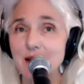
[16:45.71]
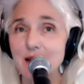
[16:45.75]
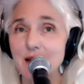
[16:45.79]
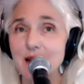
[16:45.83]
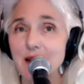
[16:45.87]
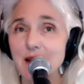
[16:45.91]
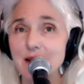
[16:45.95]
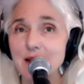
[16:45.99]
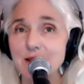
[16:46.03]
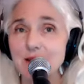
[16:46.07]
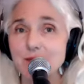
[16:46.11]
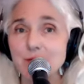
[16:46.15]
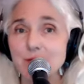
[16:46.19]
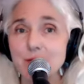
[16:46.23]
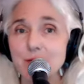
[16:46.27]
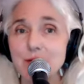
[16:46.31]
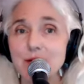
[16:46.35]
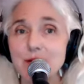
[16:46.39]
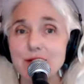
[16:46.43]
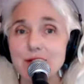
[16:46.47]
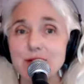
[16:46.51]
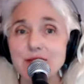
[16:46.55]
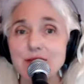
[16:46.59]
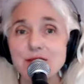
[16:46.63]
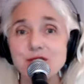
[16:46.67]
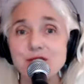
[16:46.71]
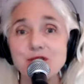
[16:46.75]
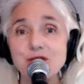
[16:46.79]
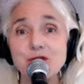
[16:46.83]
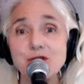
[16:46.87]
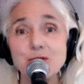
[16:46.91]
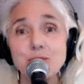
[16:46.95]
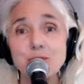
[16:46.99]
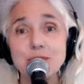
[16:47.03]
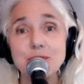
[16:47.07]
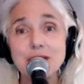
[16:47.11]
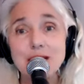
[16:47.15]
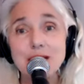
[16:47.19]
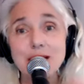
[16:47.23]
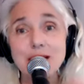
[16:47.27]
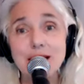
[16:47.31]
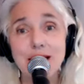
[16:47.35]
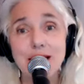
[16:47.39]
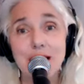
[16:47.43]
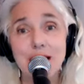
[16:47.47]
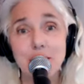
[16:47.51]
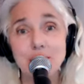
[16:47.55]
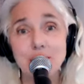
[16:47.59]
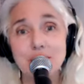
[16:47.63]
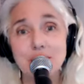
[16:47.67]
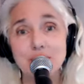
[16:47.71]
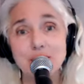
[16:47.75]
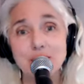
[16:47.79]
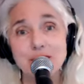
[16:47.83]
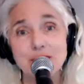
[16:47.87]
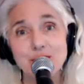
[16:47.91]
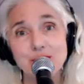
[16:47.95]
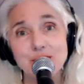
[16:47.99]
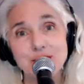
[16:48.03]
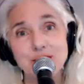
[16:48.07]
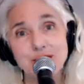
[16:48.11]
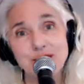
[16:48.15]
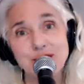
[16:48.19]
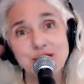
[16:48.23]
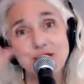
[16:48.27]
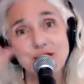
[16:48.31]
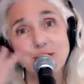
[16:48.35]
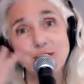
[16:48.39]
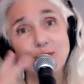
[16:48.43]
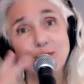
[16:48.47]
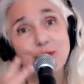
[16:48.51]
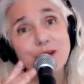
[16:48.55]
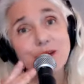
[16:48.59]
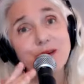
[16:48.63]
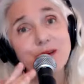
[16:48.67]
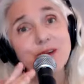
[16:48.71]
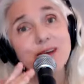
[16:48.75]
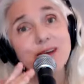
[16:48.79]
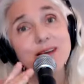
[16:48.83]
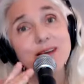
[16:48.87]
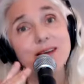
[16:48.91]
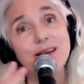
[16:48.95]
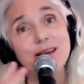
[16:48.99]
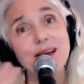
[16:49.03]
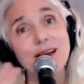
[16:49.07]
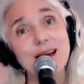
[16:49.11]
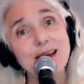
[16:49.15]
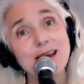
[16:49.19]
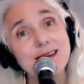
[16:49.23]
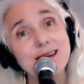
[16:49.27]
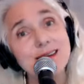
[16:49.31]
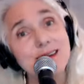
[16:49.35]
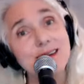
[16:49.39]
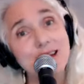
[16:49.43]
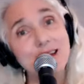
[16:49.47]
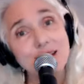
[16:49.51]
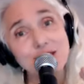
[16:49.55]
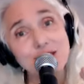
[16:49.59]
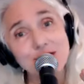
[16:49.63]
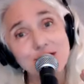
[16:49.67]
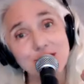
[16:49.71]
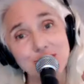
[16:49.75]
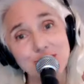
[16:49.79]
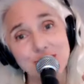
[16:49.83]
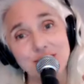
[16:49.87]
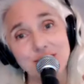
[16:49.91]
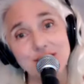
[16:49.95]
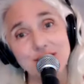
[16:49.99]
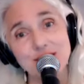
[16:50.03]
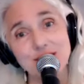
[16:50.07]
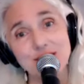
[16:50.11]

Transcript: And it's where this split happened between spirit and nature.